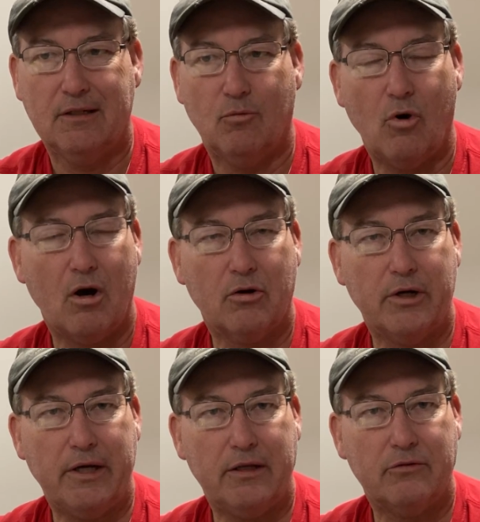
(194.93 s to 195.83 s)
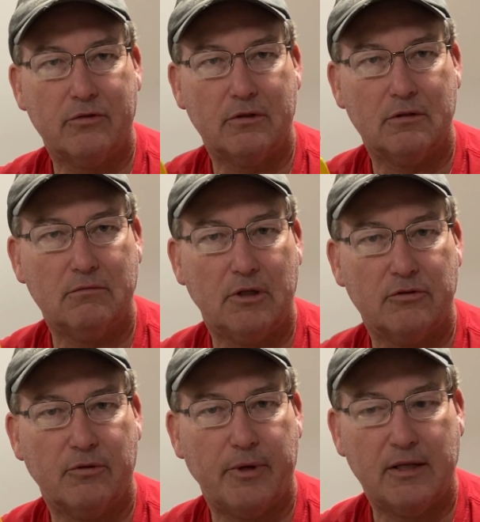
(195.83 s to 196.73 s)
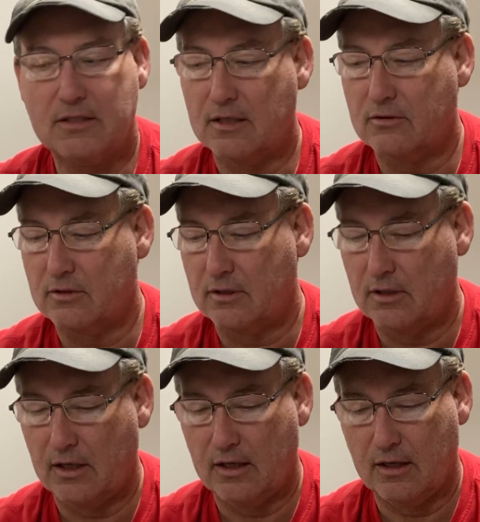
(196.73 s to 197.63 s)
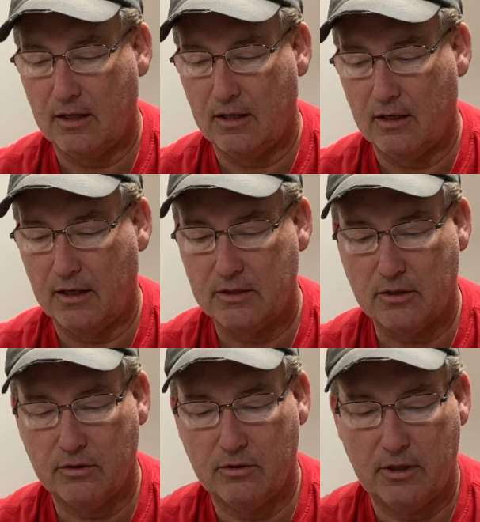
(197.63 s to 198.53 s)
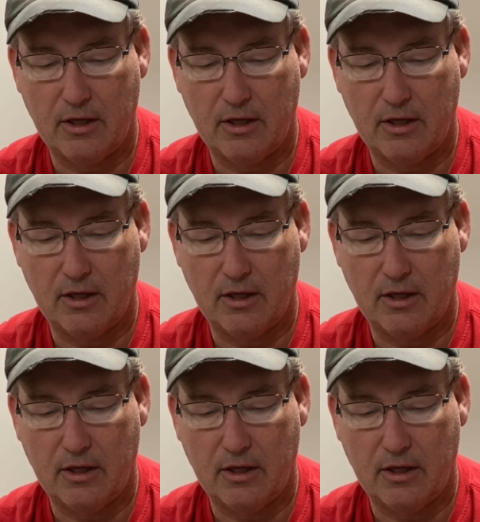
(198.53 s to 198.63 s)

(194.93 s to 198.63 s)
Walgreens or somebody that sells it, and so